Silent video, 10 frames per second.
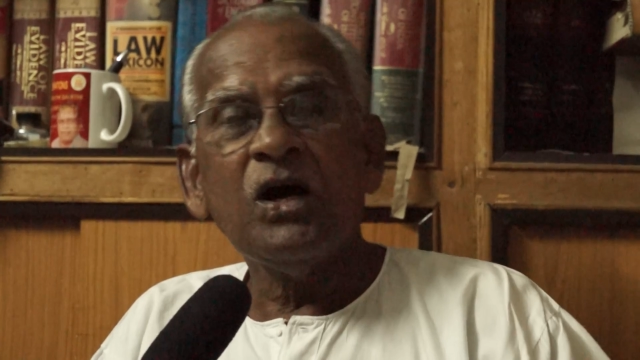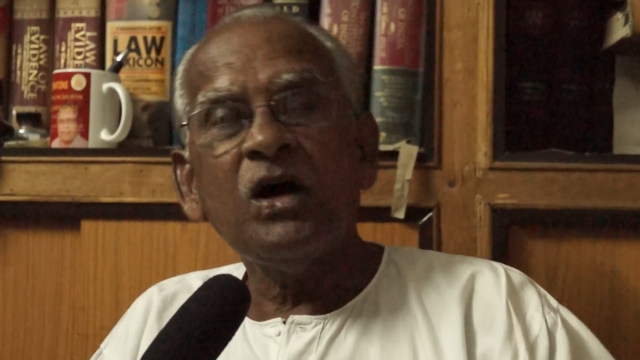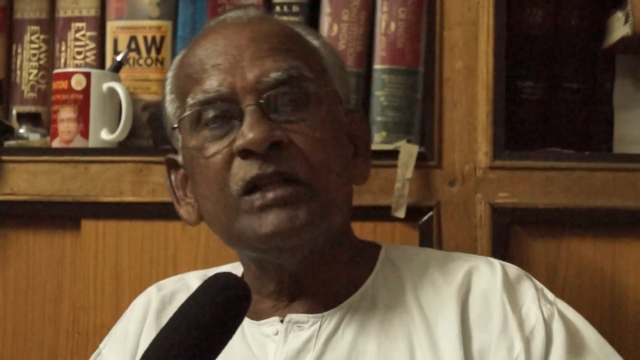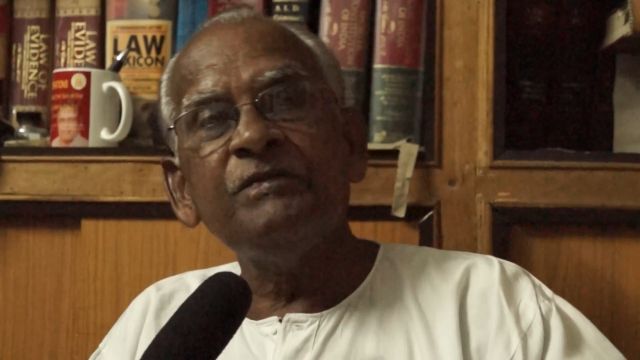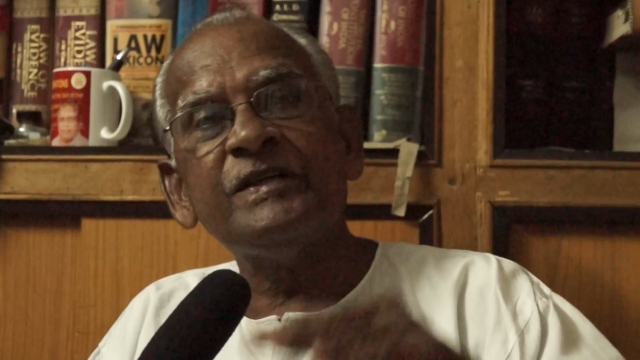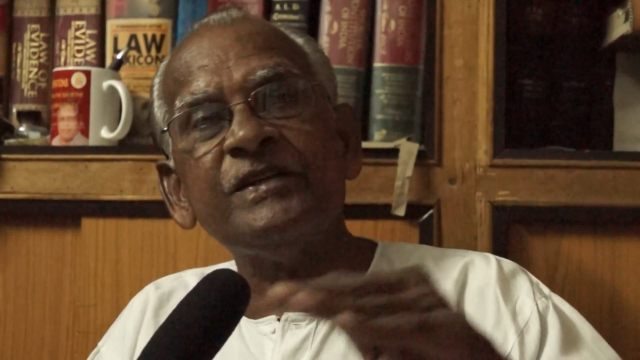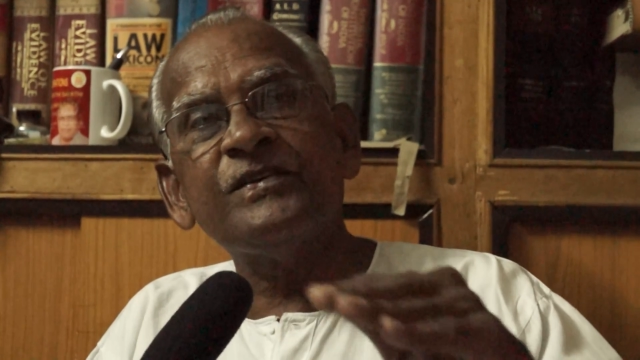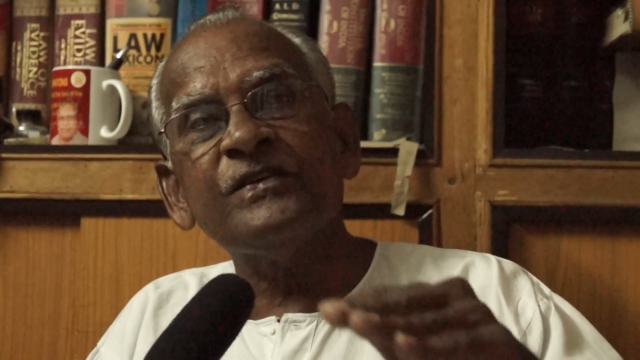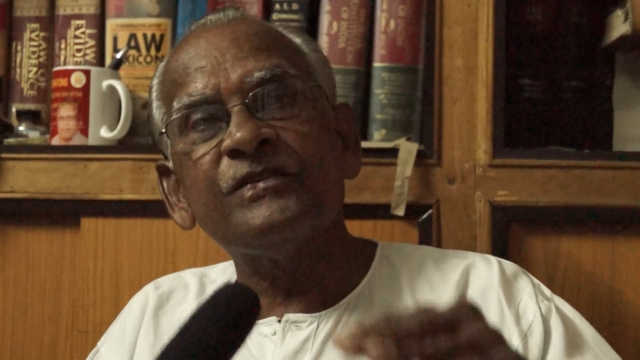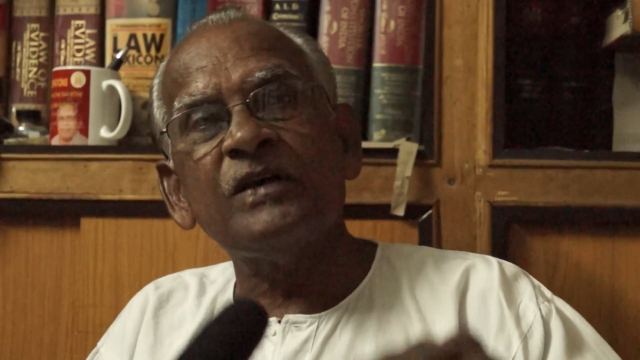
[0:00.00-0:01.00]
or the
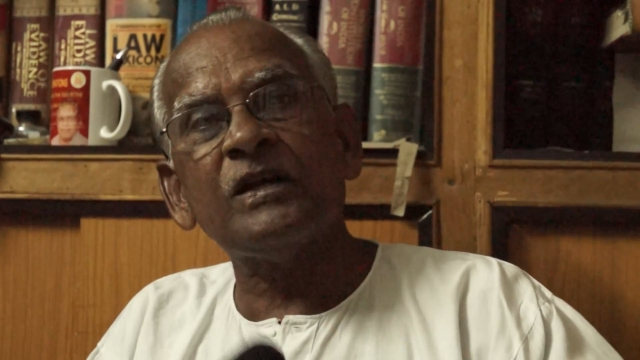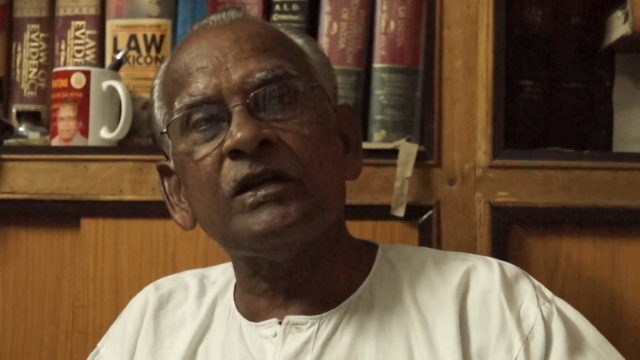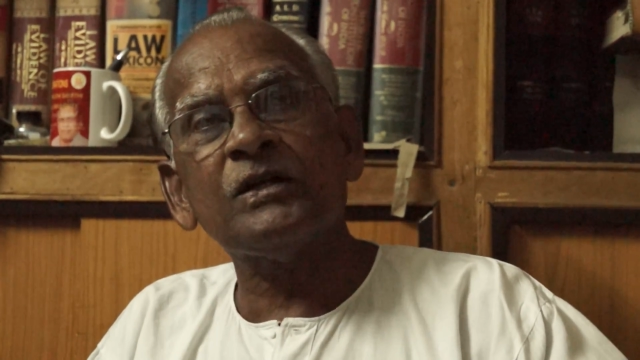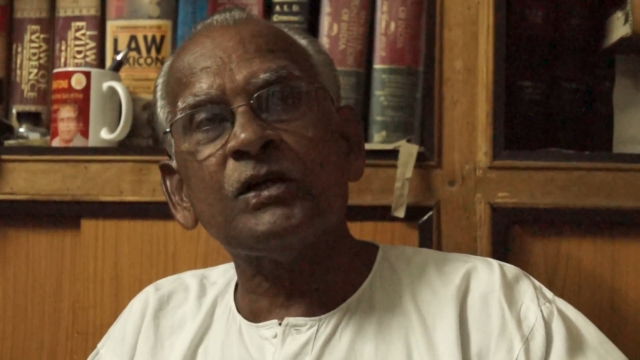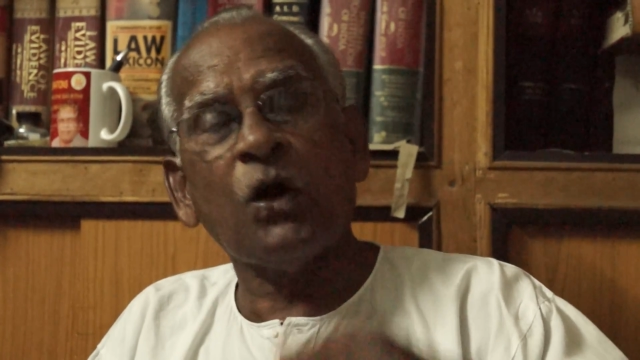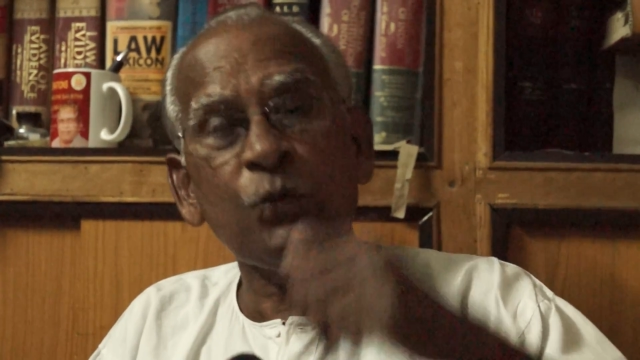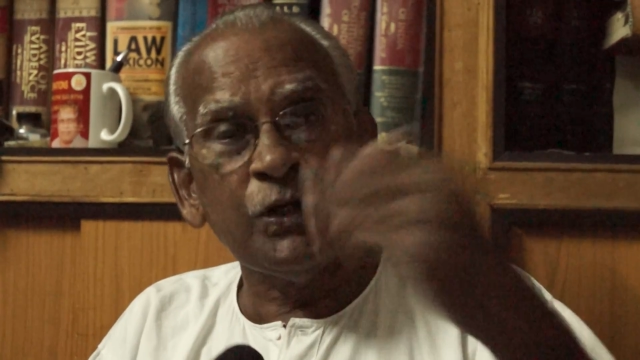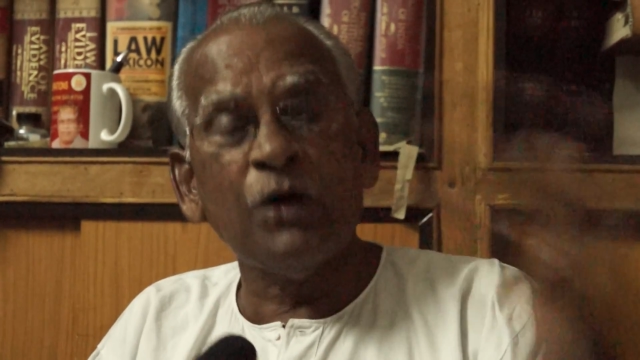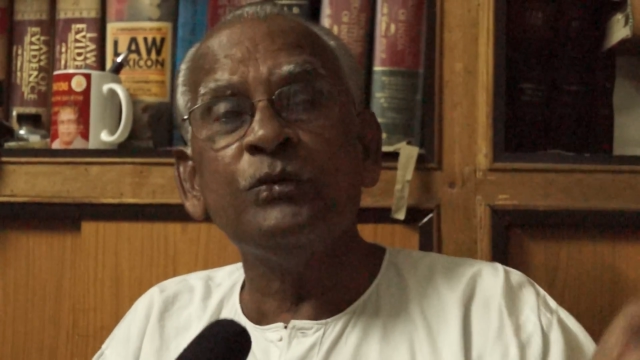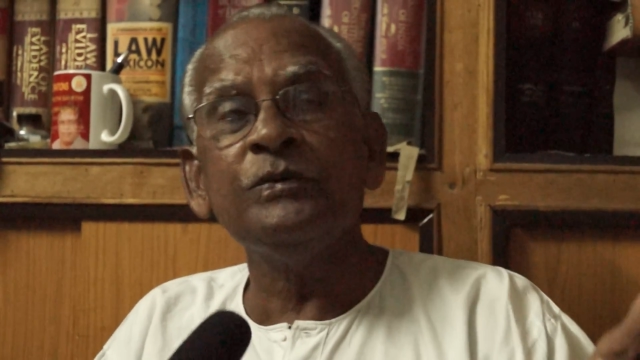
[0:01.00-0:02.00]
witnesses are cowed
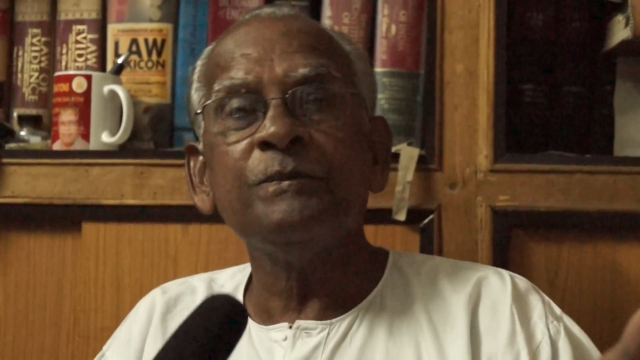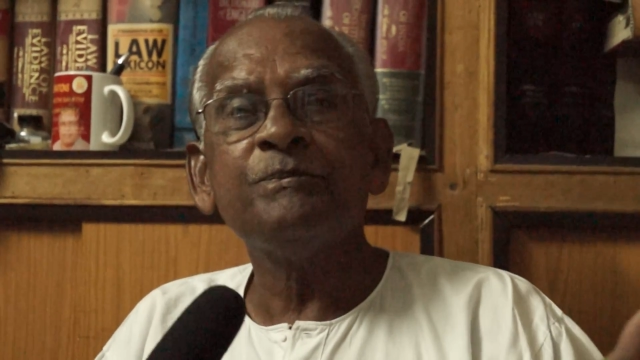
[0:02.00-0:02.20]
down,